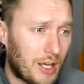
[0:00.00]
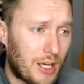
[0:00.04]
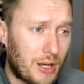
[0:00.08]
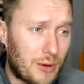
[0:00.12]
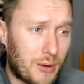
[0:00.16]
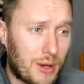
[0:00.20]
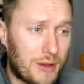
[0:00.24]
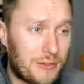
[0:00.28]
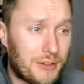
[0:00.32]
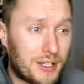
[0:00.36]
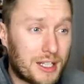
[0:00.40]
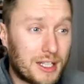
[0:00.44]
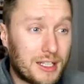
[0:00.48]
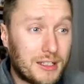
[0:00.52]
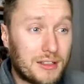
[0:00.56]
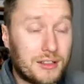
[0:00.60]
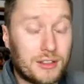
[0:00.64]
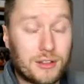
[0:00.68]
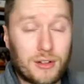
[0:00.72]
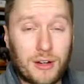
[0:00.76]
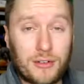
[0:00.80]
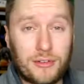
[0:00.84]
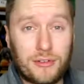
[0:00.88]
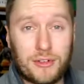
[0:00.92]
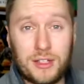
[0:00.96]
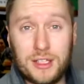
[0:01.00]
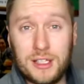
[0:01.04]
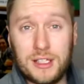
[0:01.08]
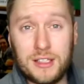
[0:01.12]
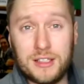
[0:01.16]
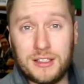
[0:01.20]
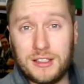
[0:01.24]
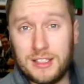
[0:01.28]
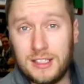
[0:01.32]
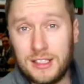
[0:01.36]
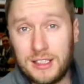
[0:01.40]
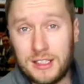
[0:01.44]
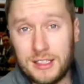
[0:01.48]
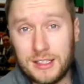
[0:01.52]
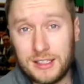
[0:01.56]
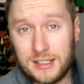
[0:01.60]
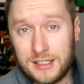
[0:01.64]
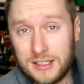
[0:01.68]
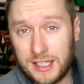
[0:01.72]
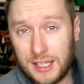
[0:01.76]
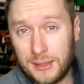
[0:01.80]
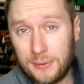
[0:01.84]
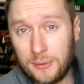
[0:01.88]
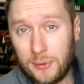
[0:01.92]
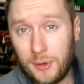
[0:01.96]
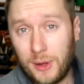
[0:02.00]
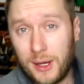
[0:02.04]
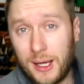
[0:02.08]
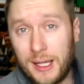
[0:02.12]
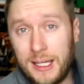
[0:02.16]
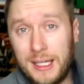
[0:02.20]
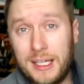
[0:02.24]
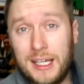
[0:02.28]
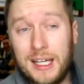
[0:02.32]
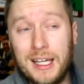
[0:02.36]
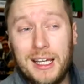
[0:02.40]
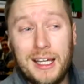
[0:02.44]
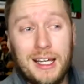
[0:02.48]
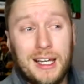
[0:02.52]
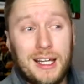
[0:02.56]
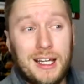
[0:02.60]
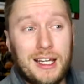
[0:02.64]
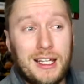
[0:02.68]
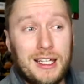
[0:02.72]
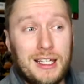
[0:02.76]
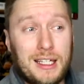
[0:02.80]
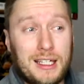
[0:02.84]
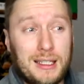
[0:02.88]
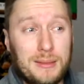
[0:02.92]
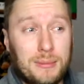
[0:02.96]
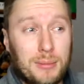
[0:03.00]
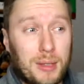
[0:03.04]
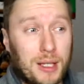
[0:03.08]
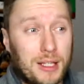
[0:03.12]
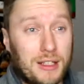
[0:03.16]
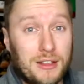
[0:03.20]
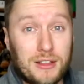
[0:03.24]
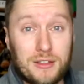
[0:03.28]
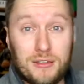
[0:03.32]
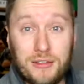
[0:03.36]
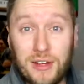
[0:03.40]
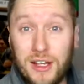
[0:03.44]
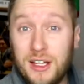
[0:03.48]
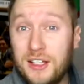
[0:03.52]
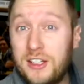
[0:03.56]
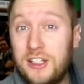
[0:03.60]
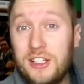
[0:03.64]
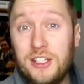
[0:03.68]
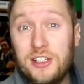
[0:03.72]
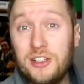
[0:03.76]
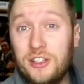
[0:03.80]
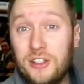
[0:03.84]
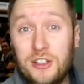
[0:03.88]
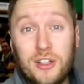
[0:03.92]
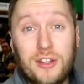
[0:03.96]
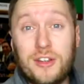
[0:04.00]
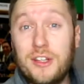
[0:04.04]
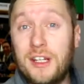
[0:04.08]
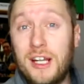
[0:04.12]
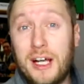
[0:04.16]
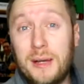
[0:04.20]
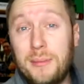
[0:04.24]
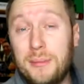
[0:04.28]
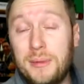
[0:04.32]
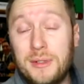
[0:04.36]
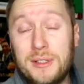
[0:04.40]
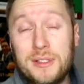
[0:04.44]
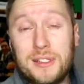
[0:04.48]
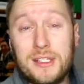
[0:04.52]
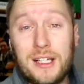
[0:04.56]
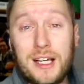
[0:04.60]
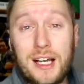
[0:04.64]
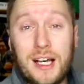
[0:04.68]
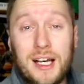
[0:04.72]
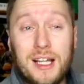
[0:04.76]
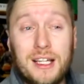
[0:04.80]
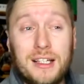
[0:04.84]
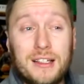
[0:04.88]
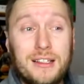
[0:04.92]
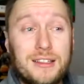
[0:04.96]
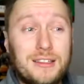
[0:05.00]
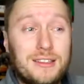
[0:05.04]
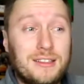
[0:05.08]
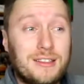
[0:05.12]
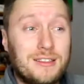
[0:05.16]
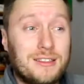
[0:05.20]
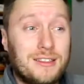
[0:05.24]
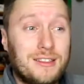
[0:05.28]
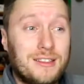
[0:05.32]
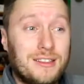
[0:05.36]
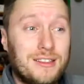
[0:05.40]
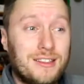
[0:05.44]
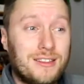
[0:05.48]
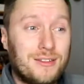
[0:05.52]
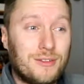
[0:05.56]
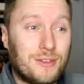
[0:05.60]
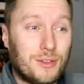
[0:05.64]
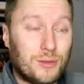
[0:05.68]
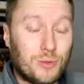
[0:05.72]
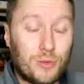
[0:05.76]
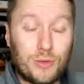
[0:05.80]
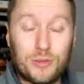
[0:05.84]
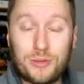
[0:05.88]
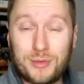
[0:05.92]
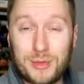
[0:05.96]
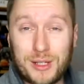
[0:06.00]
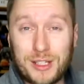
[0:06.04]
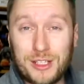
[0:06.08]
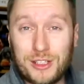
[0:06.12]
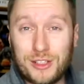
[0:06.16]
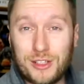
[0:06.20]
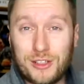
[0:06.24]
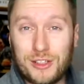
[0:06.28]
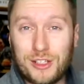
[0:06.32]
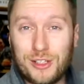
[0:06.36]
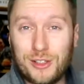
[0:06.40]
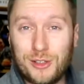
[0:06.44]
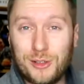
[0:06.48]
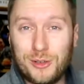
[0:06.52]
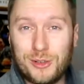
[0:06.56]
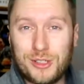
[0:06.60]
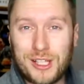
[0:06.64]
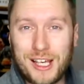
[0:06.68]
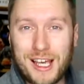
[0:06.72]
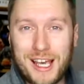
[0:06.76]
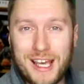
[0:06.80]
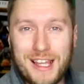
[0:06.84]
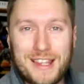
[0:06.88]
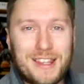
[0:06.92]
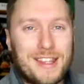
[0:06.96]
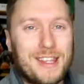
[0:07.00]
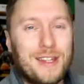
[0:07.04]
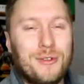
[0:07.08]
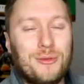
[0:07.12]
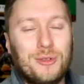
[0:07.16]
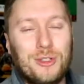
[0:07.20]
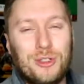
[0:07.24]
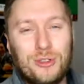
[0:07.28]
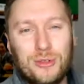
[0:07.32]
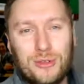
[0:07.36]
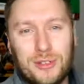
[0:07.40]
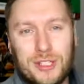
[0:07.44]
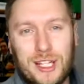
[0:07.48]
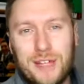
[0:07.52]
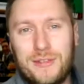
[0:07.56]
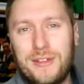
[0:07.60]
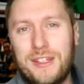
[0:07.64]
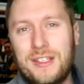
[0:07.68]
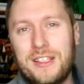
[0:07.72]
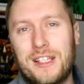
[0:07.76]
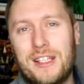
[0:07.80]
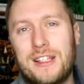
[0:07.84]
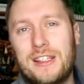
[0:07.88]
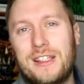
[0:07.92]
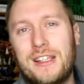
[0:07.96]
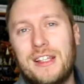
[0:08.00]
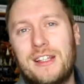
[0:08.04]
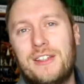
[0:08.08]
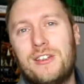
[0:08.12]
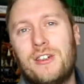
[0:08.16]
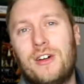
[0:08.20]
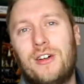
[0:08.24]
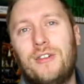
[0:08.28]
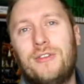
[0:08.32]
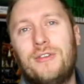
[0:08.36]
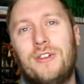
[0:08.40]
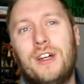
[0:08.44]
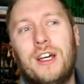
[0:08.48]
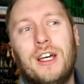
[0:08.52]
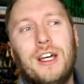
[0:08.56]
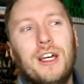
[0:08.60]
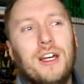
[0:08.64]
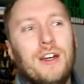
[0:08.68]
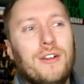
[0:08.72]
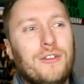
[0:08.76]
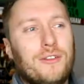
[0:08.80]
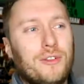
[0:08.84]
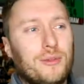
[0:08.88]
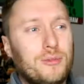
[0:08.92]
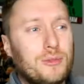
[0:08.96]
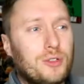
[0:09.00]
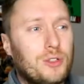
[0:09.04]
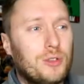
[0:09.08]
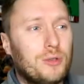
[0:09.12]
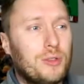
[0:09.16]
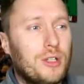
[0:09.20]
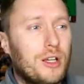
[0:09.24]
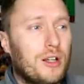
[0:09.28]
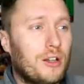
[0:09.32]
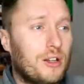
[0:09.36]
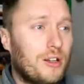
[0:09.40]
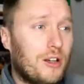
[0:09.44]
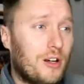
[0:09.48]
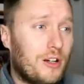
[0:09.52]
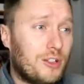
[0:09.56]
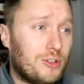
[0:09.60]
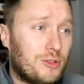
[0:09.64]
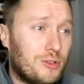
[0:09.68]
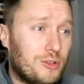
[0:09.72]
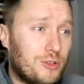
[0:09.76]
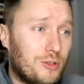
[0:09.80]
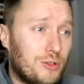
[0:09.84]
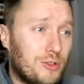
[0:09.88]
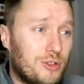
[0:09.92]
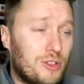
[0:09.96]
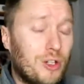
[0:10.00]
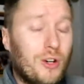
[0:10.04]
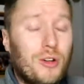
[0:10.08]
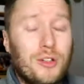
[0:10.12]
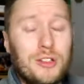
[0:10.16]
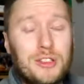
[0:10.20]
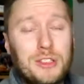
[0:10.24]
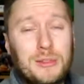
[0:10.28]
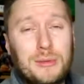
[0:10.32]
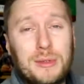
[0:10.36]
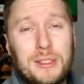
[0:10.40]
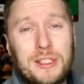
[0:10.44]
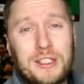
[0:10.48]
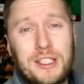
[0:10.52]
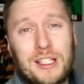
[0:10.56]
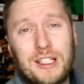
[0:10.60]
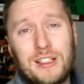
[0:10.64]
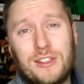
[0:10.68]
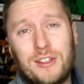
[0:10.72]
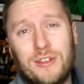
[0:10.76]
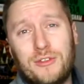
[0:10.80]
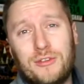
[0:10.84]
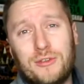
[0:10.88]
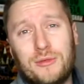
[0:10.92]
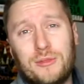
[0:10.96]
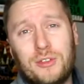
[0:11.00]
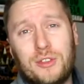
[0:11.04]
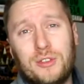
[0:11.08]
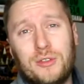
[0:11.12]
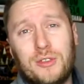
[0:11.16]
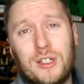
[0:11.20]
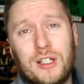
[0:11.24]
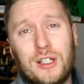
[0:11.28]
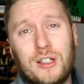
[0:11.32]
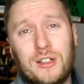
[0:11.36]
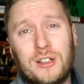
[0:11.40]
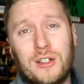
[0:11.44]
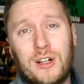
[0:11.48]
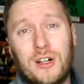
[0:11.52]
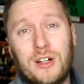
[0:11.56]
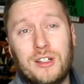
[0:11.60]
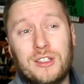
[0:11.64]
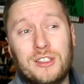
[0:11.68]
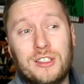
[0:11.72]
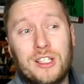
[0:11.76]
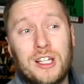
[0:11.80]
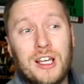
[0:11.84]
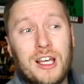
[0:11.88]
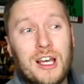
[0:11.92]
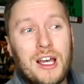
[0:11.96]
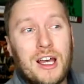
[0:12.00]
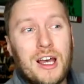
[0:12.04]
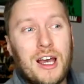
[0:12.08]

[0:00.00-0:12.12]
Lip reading: However, the referee didn't see it the same way. He played advantage and nothing happened, and the Wolves players started to lose their head then. We saw Neves getting sent off from two yellow cards. We saw Doherty being sent off from two yellow cards.